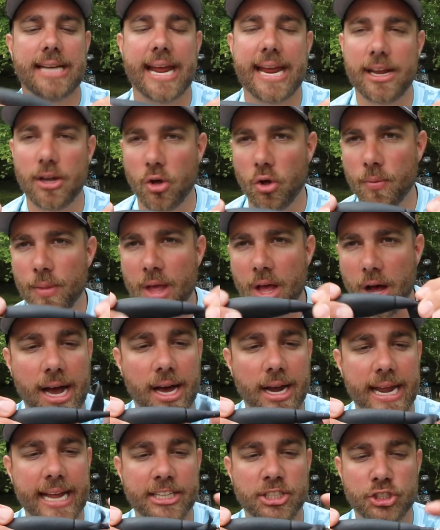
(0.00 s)
tail
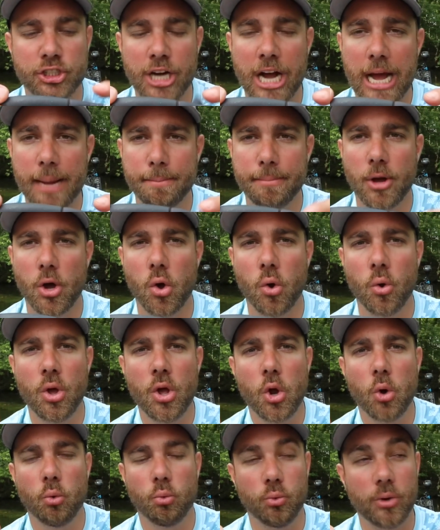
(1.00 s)
on a Choppo
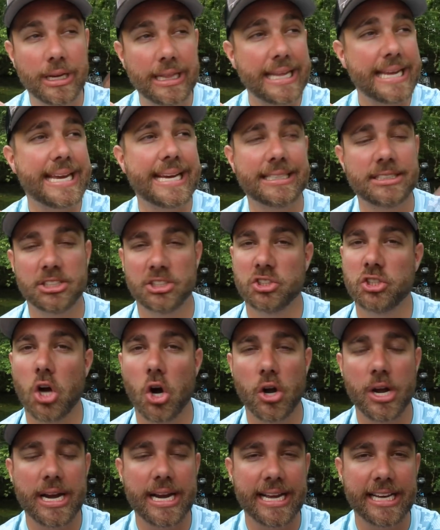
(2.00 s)
really gets
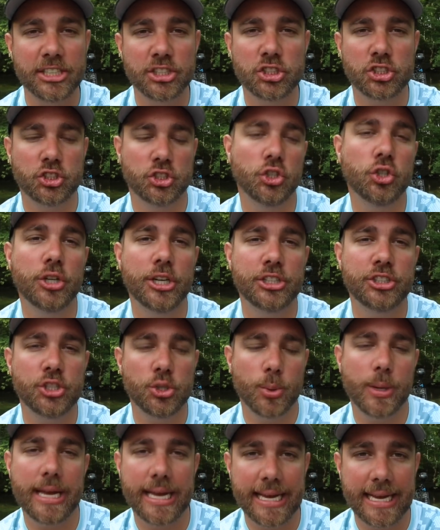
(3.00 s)
started as soon as
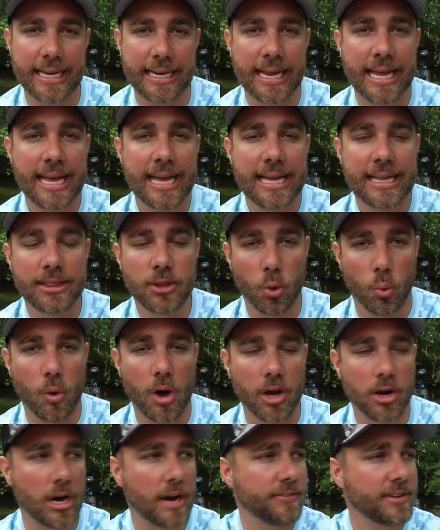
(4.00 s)
you hit the
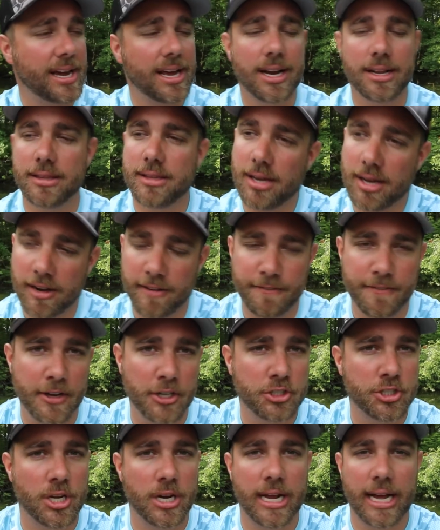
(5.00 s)
water. I've caught a ton of
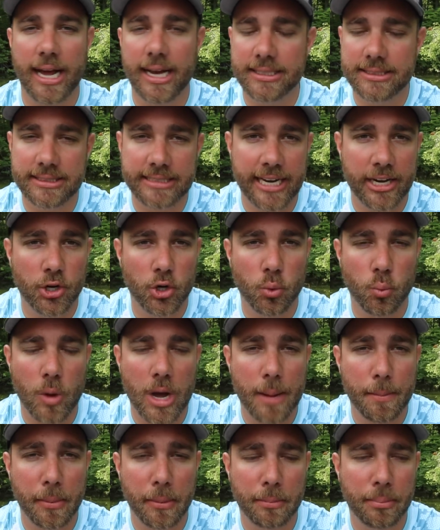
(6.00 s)
fish on a, a standard
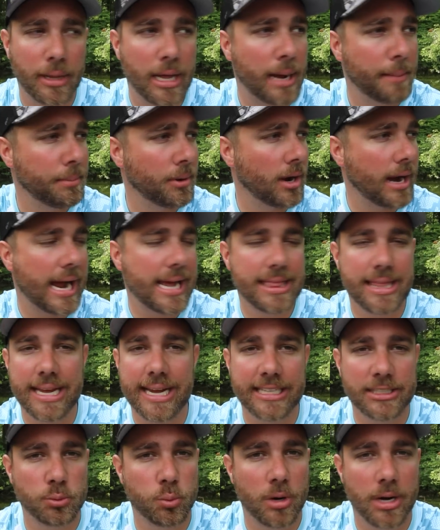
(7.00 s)
whopper plopper. I
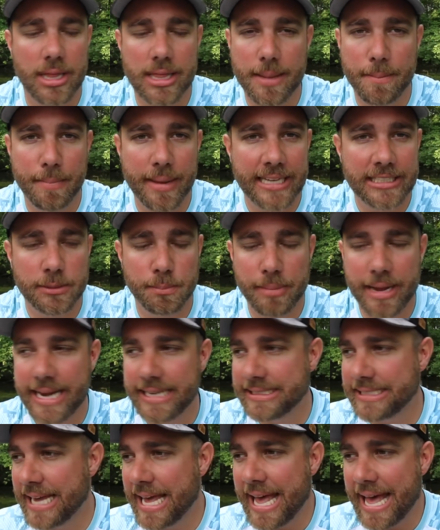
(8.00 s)
think it's one of the best
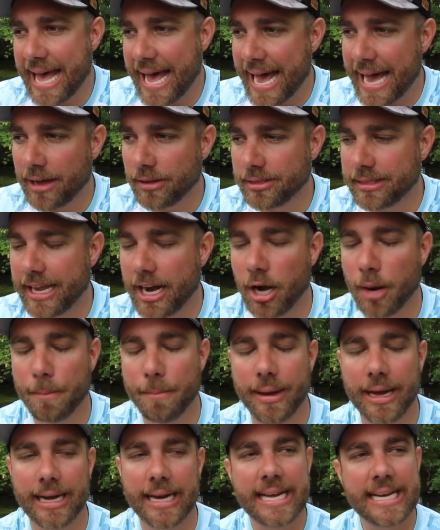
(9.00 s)
baits out there,
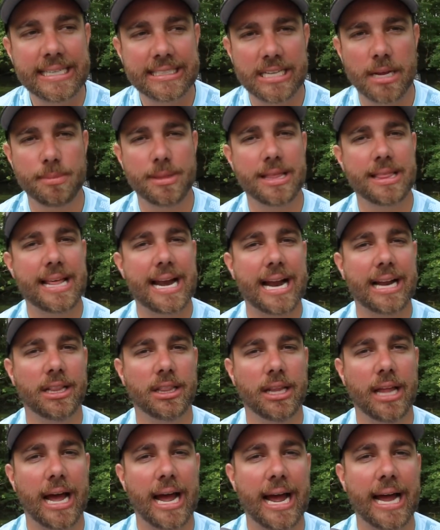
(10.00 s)
but something that I,
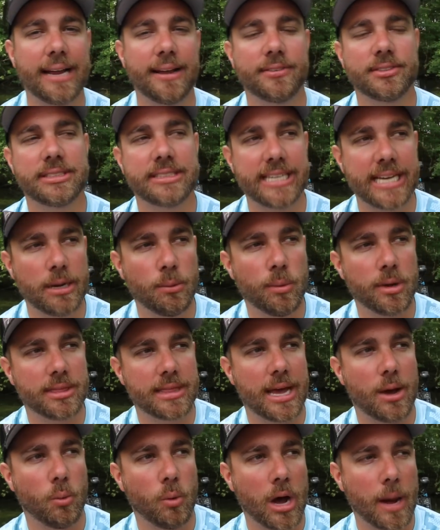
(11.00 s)
I have seen with
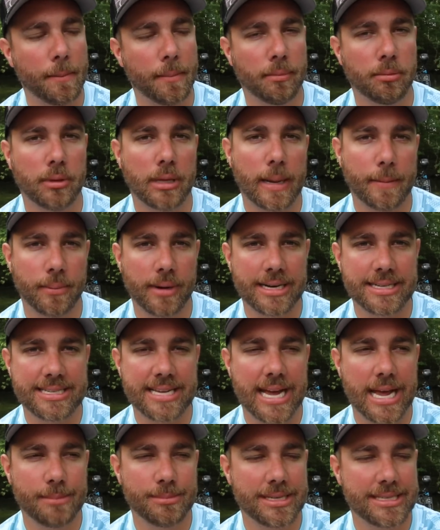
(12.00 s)
that whopper plopper at
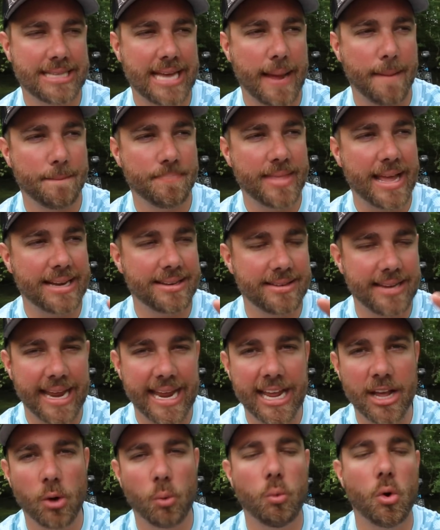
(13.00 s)
times is that that
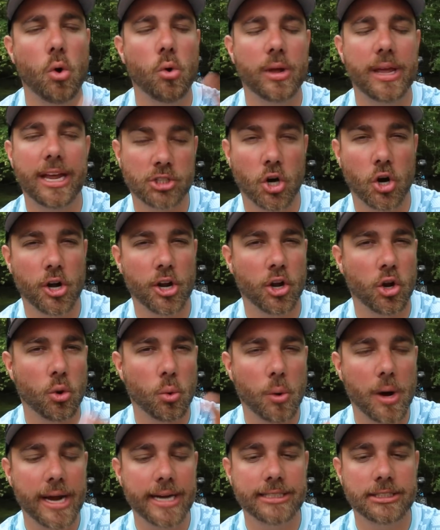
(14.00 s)
tail won't get started
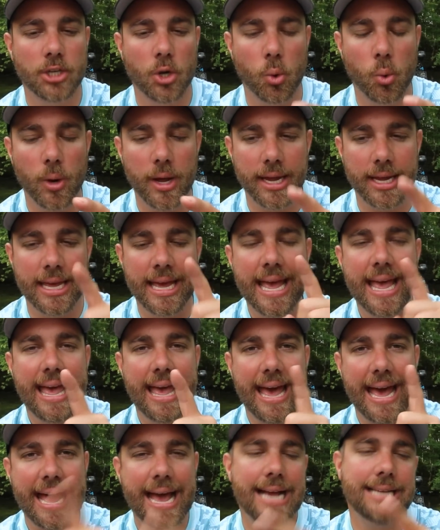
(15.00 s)
quite as quick
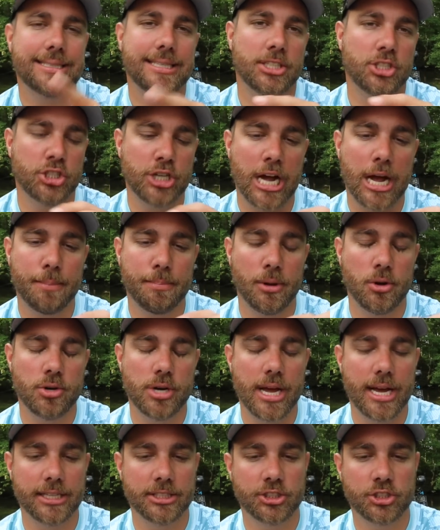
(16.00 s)
as the Choppo
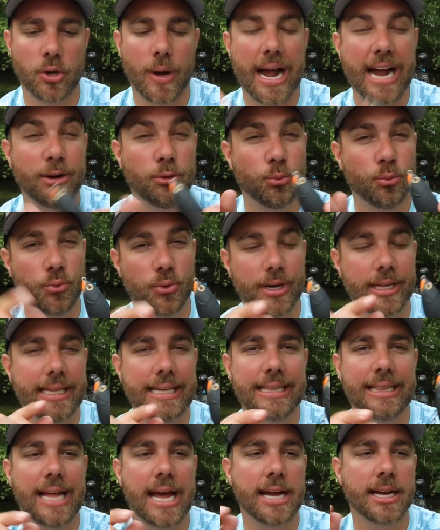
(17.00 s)
does. So I
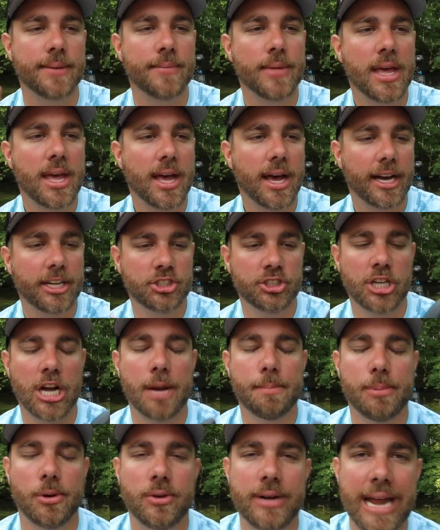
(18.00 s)
really like a
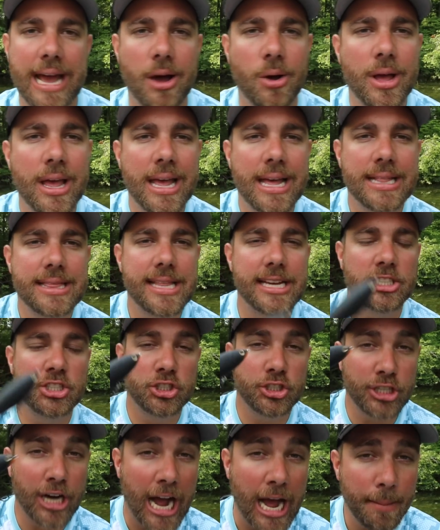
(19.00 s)
Choppo. Now, the
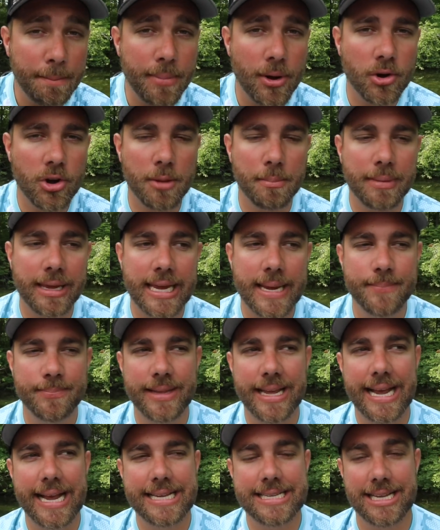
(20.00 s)
Choppo to me
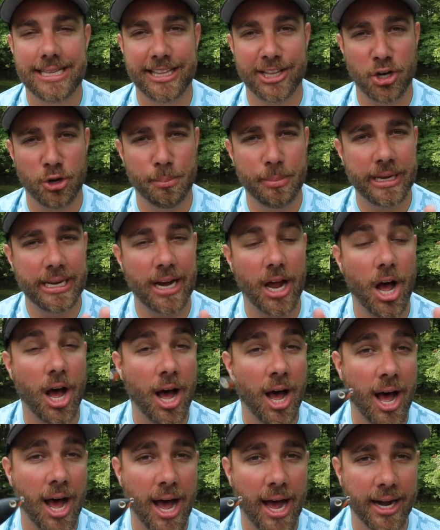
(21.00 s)
is a little bit
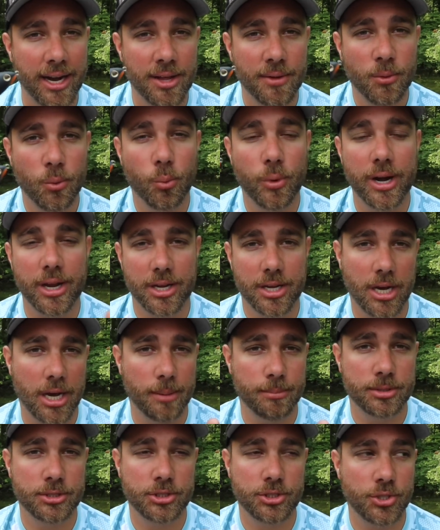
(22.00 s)
odd when it
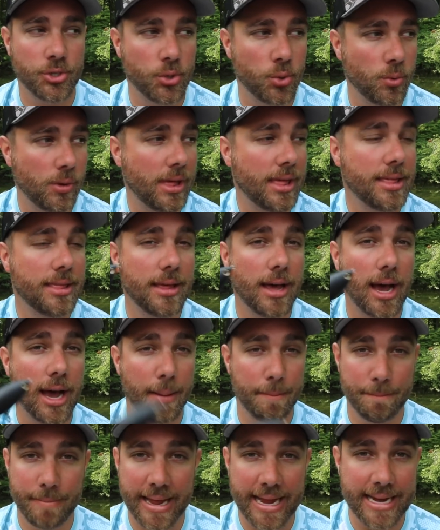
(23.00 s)
comes to
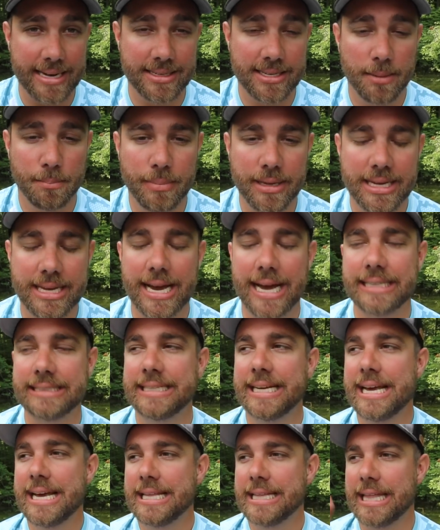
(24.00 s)
a bait,
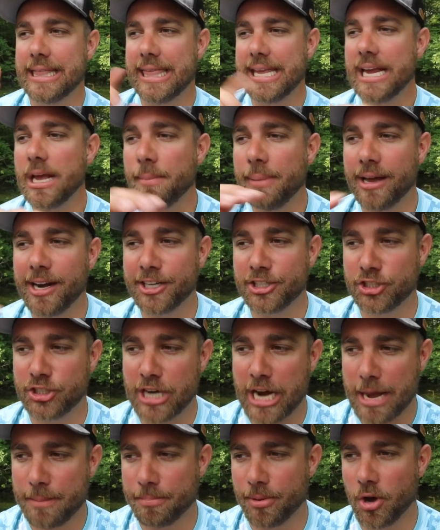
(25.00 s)
because the thing about a
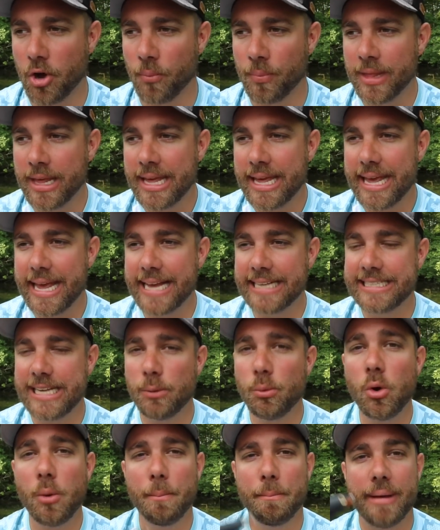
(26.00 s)
Choppo is
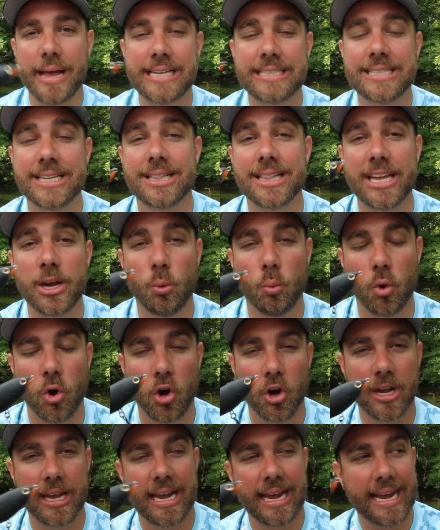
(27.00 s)
it will basically
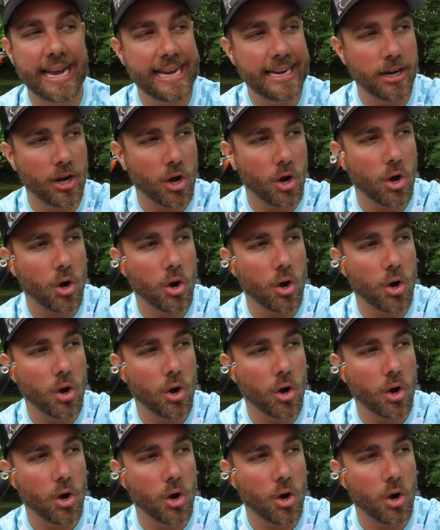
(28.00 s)
work in